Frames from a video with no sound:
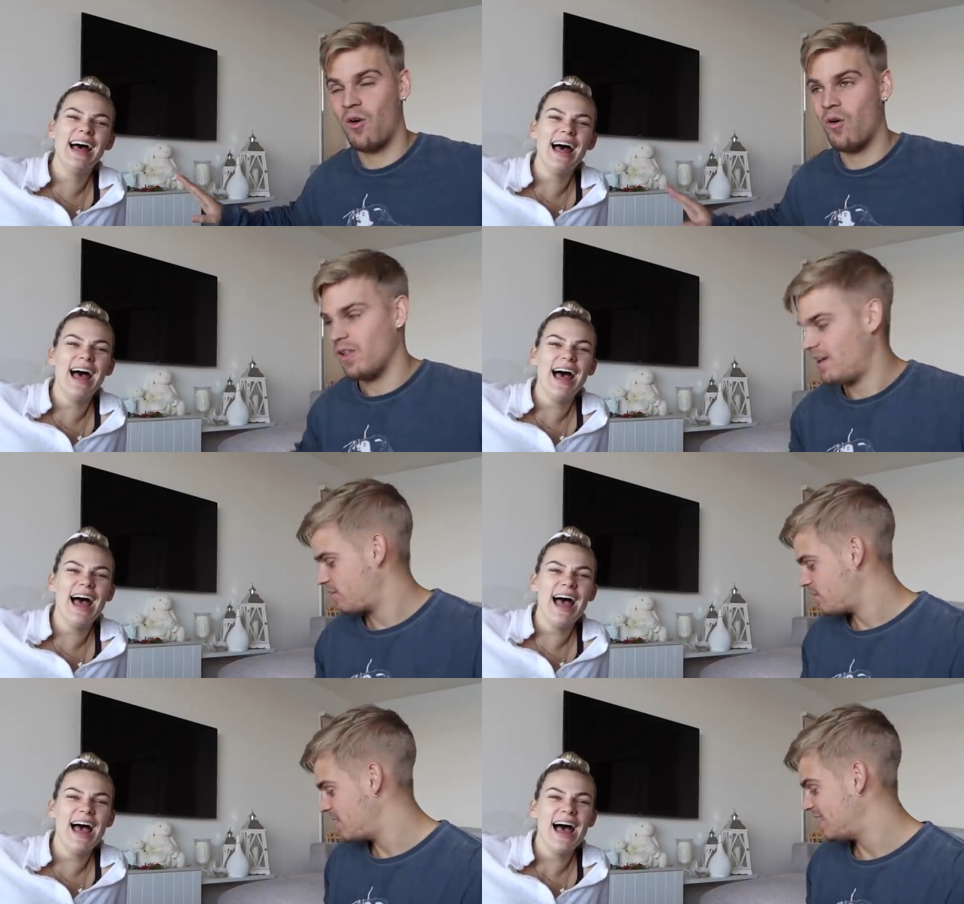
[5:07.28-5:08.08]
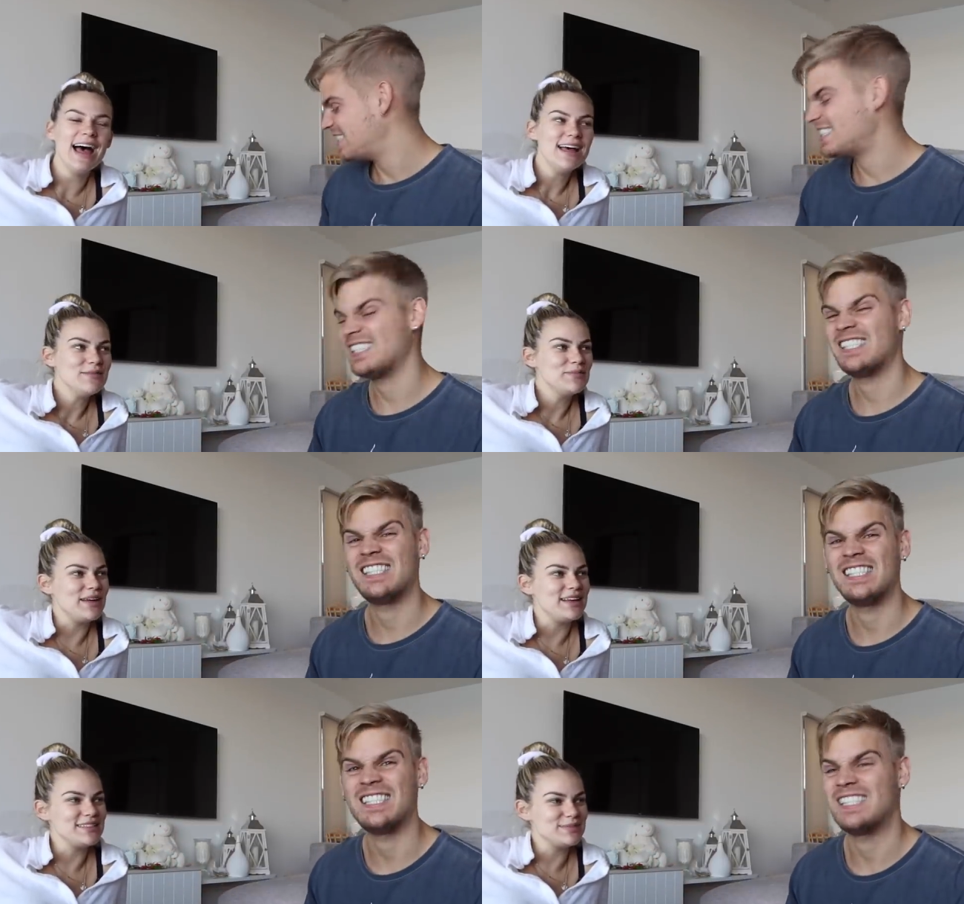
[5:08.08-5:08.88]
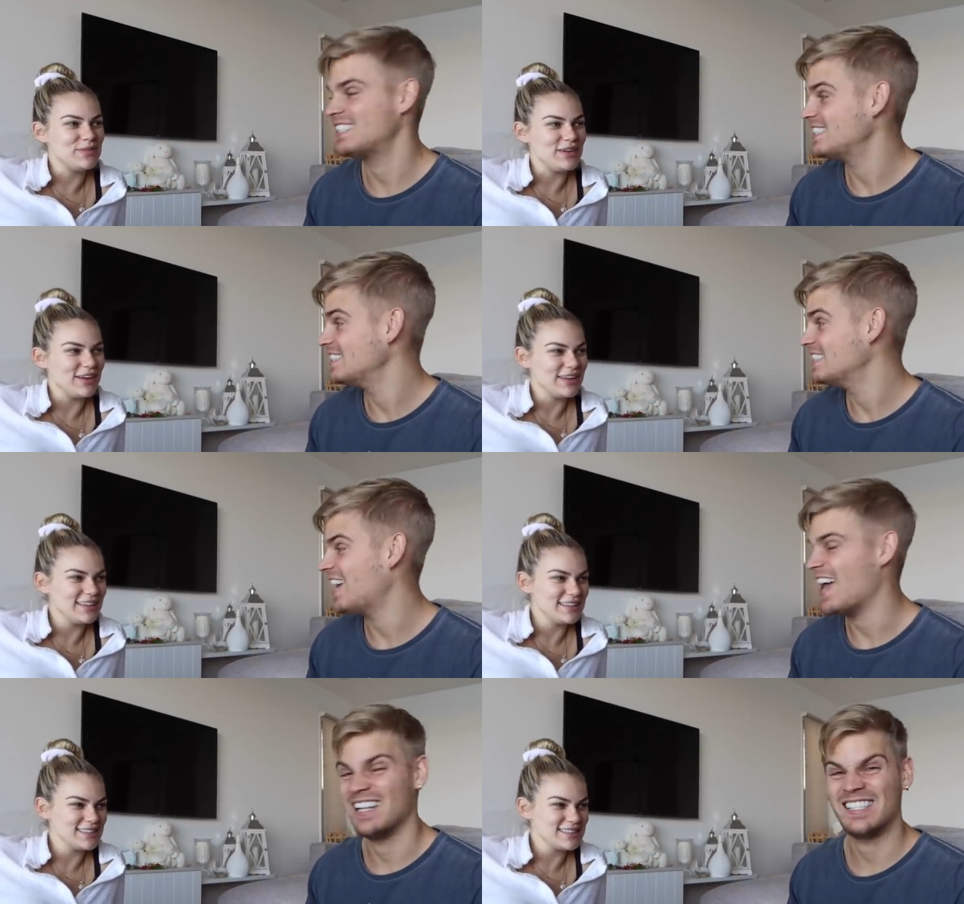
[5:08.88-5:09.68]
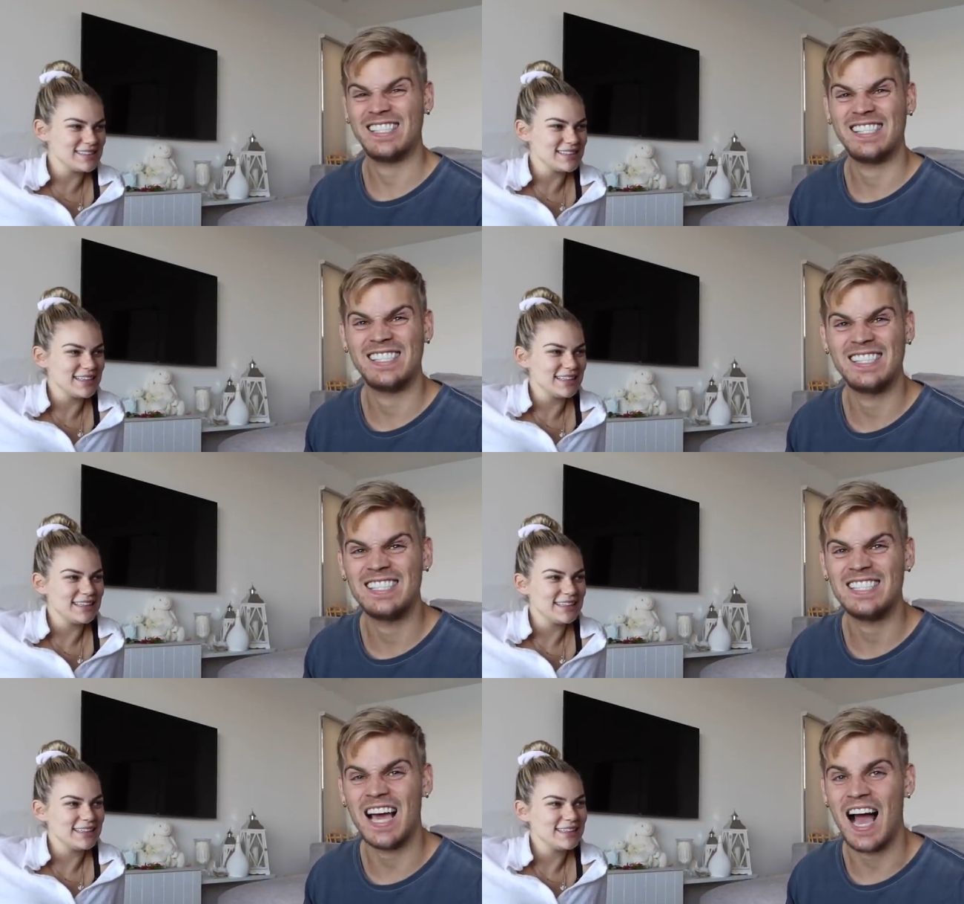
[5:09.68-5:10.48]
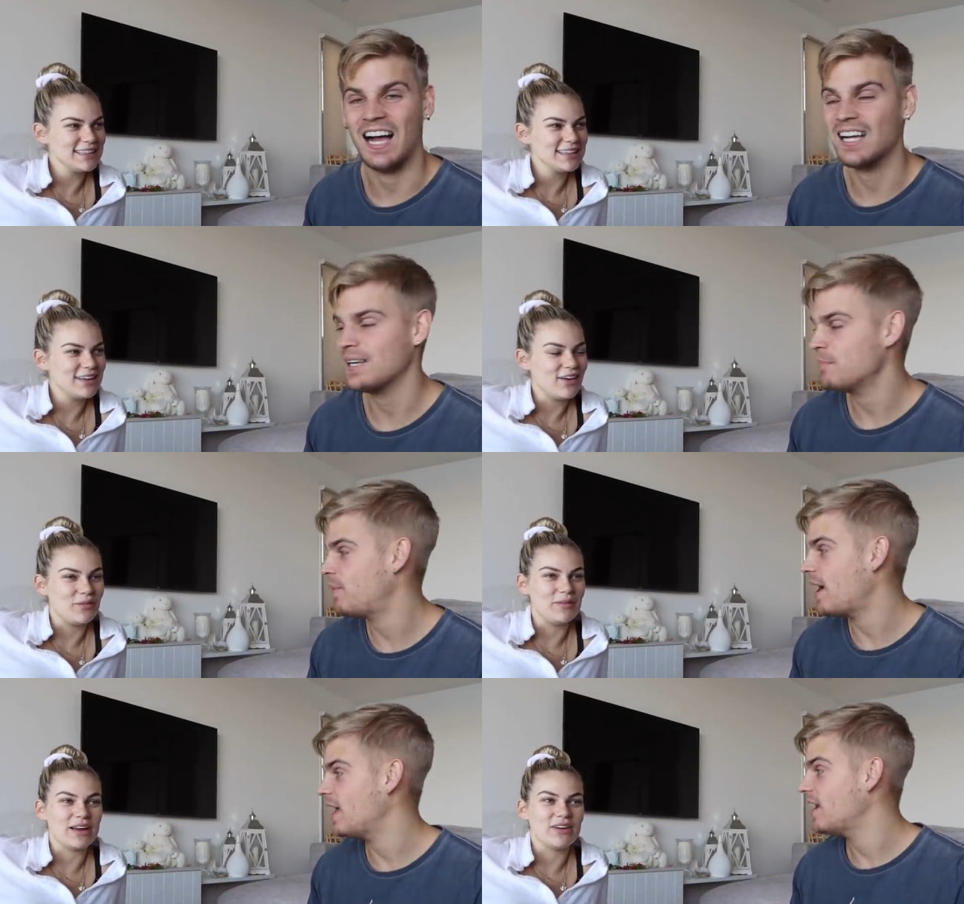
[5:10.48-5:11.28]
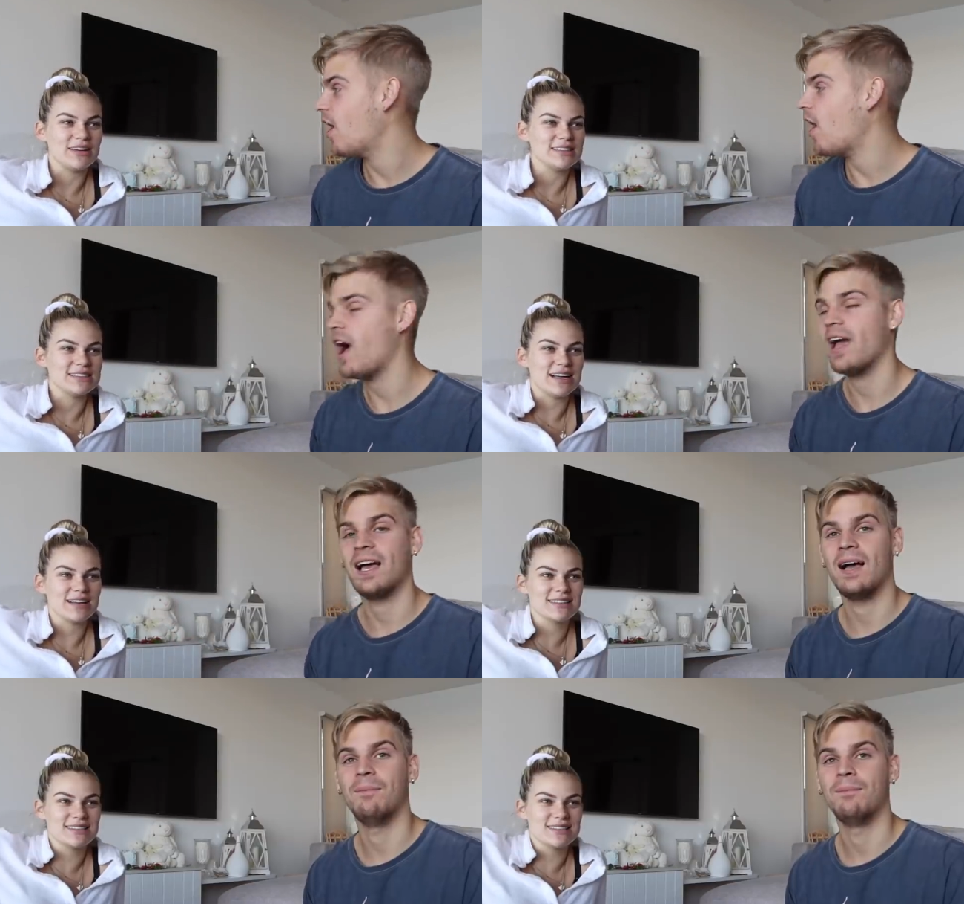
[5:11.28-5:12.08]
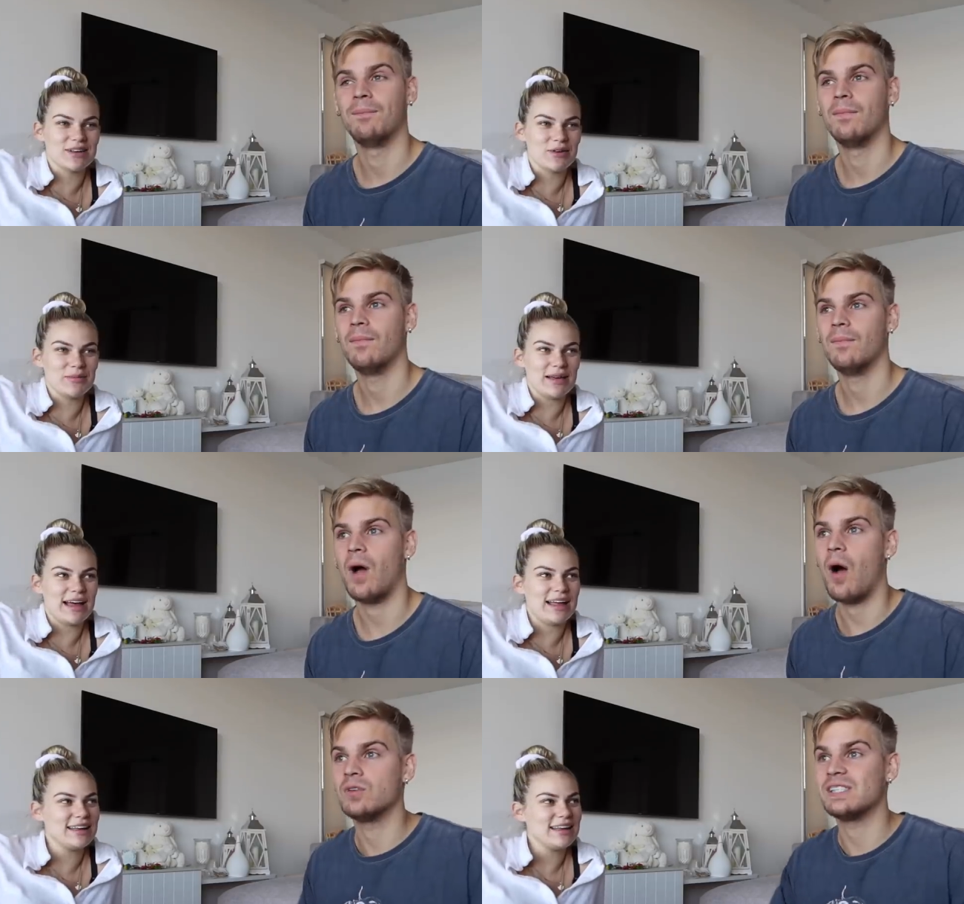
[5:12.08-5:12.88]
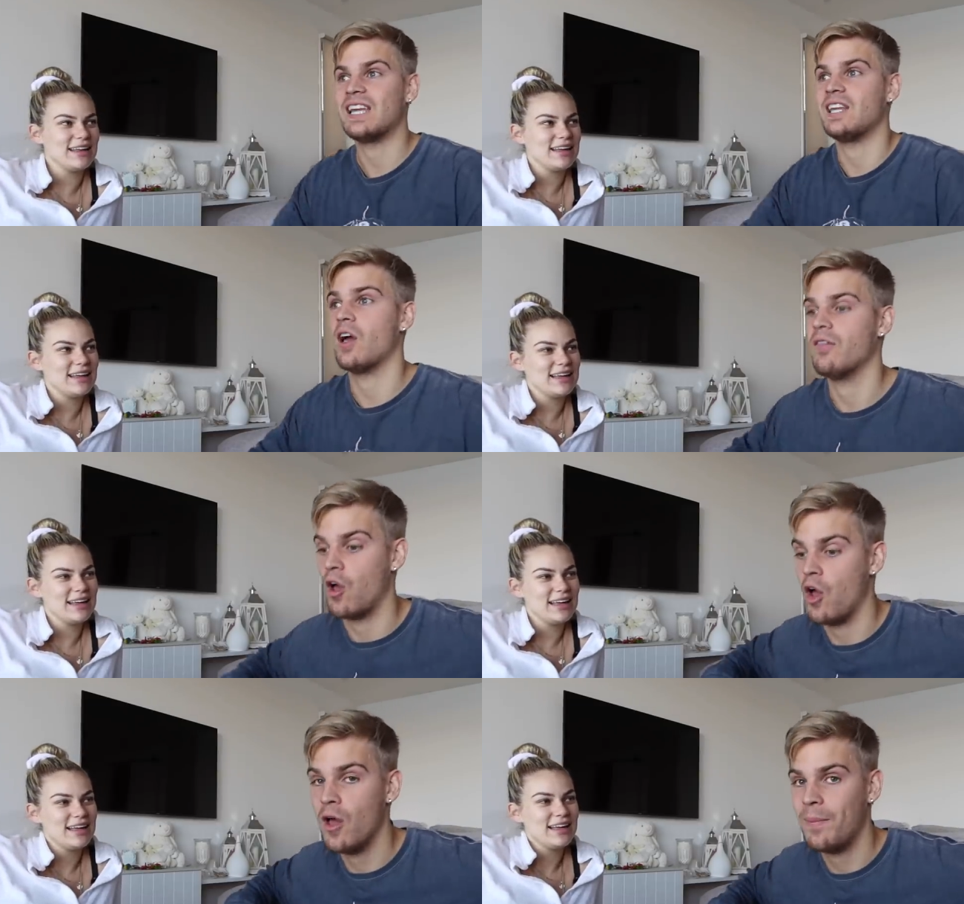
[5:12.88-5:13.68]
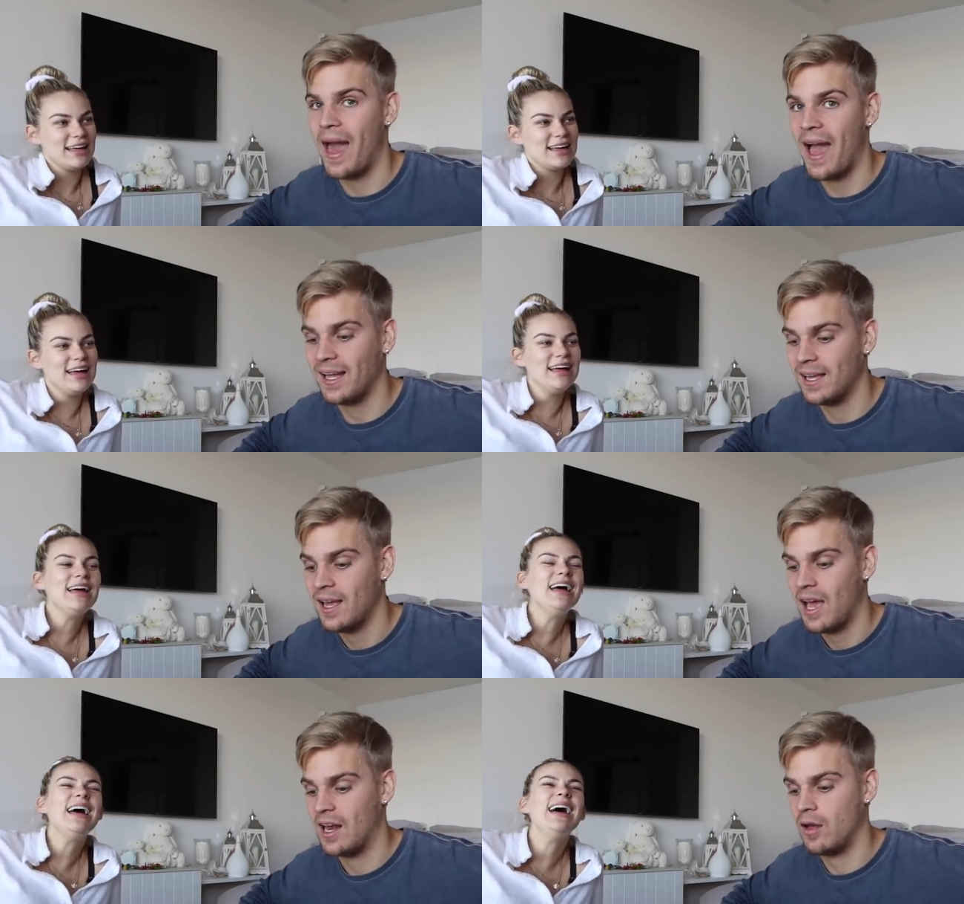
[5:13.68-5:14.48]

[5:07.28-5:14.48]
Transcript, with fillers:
Speaker 1: all everywhere and it
Speaker 2: Betty's burgers
Speaker 1: and it stunk oh but God, I um so I was leaning over her back and